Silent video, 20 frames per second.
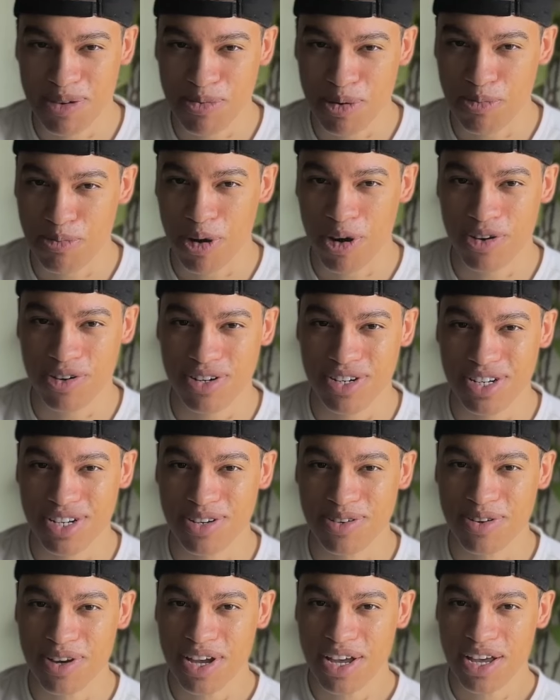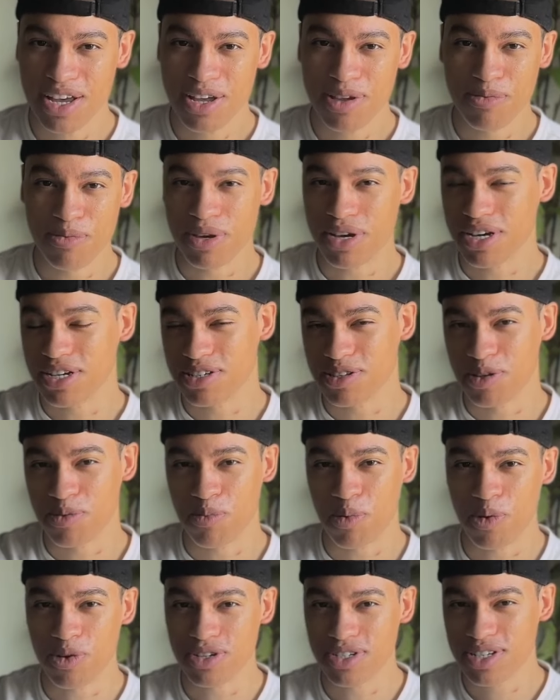of partnership because of the
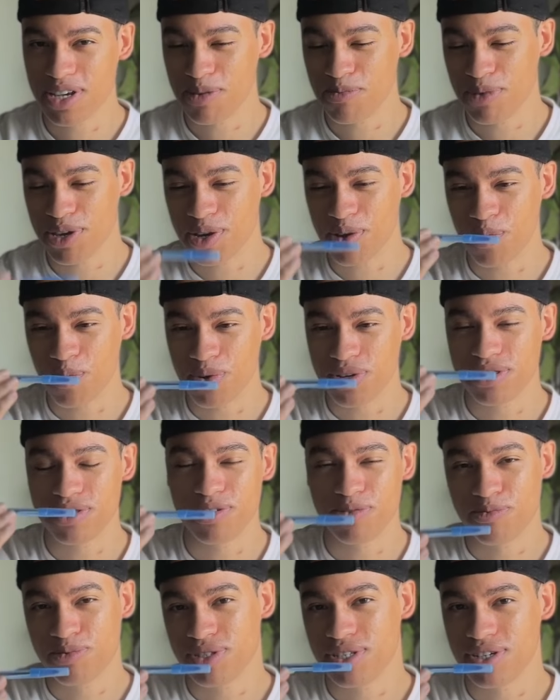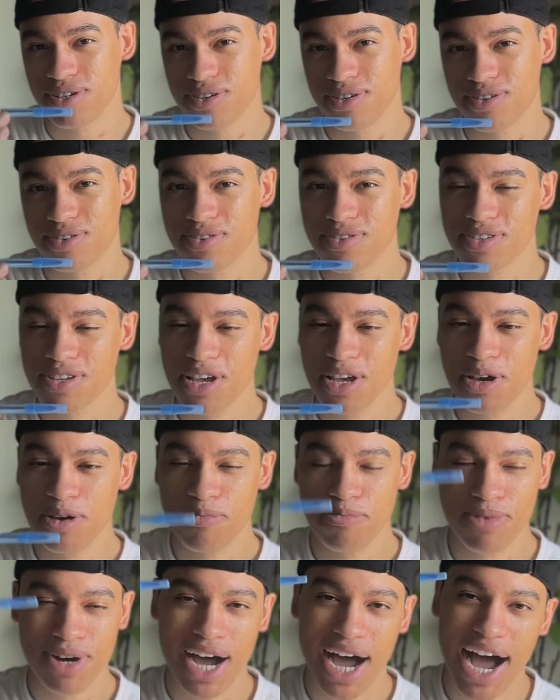portraits I make with their materials.
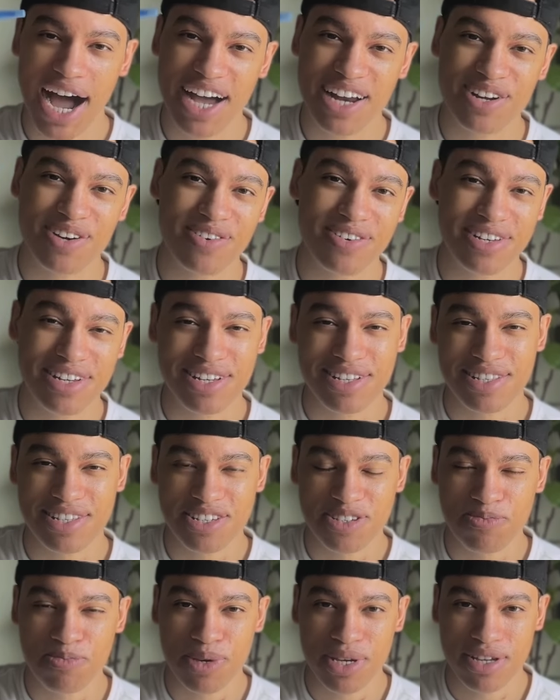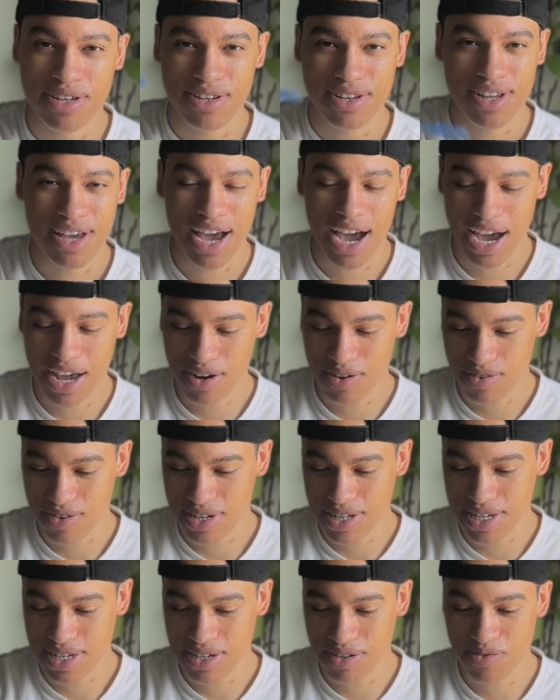But I don't need this pen. I don't
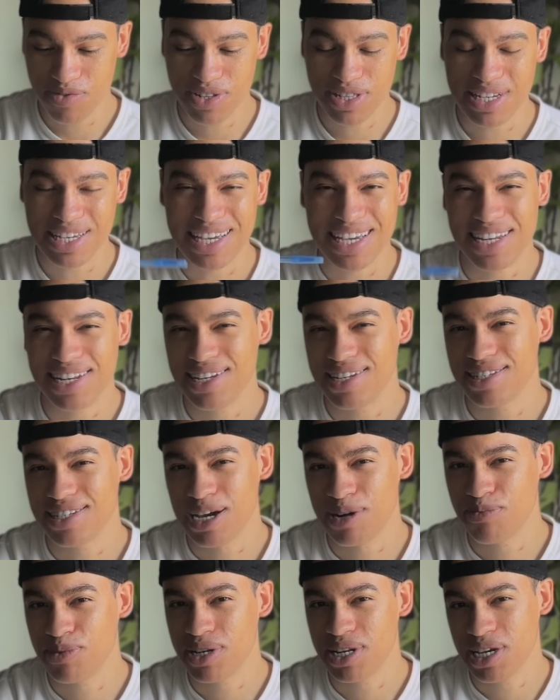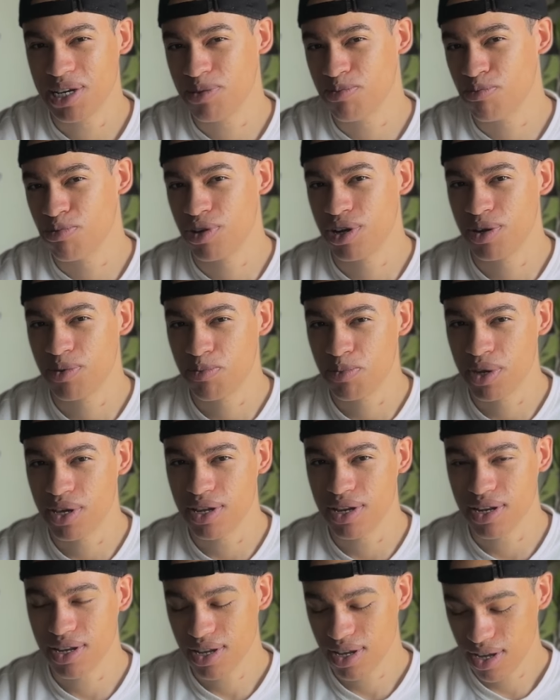need really any type of name brand
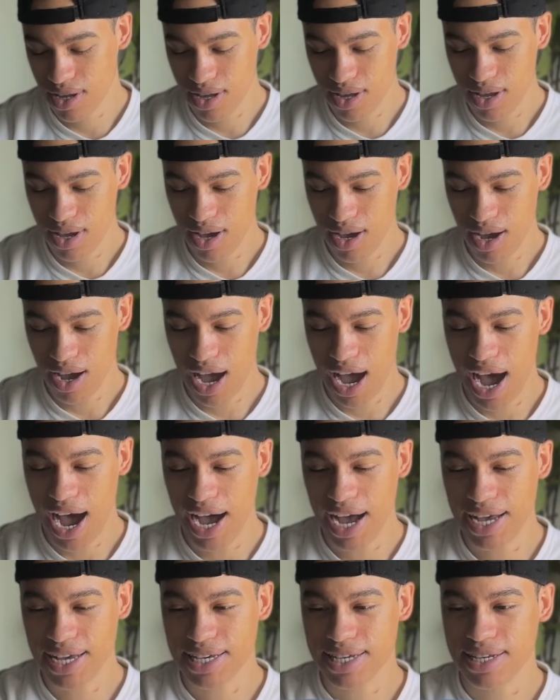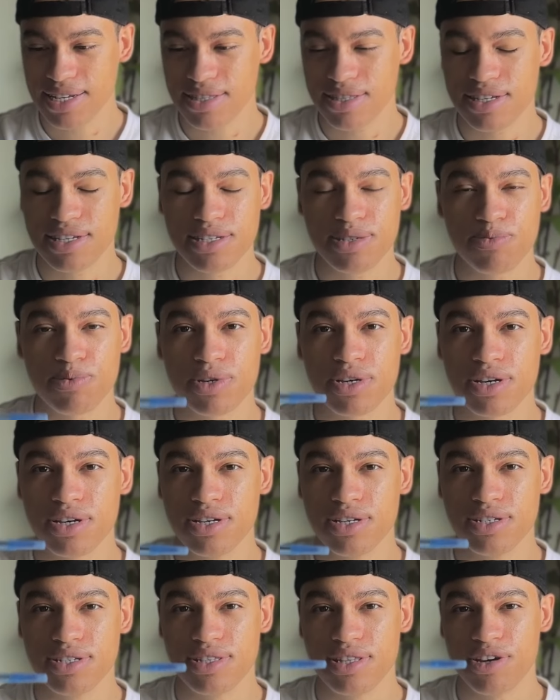pen. I get these
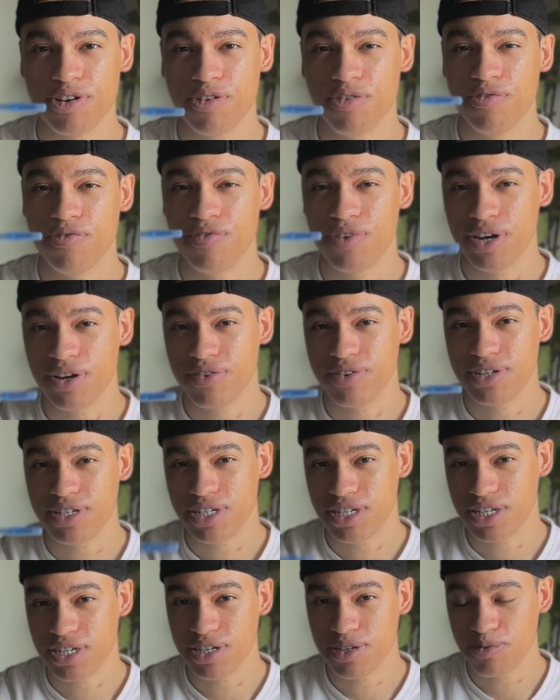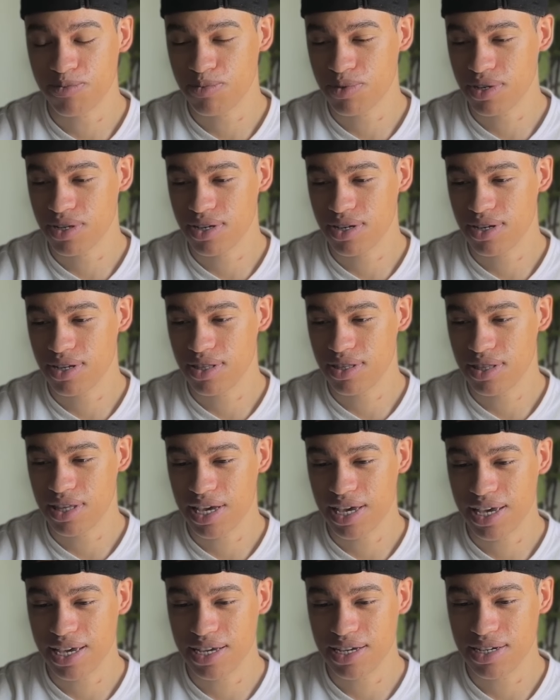because they're very cheap.
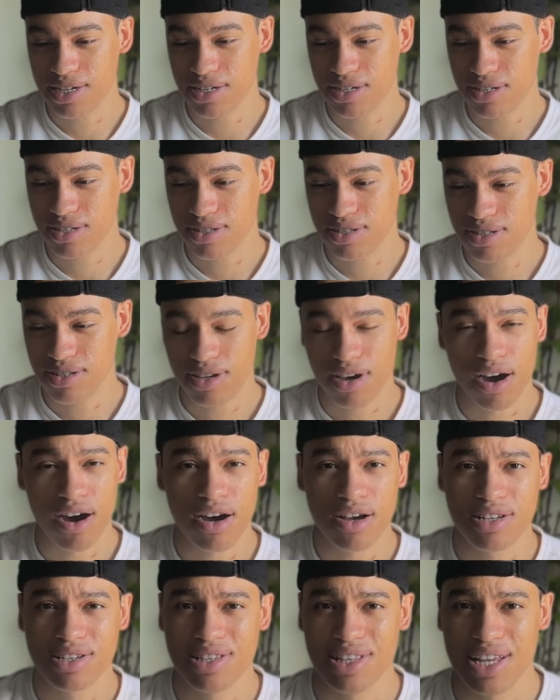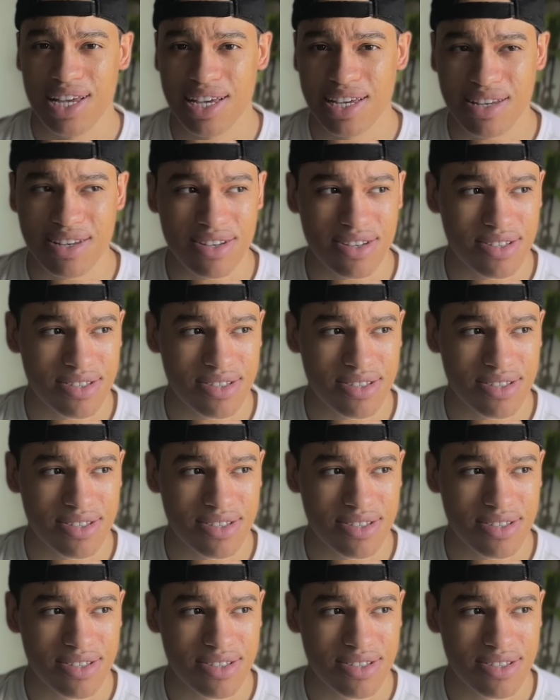They cost like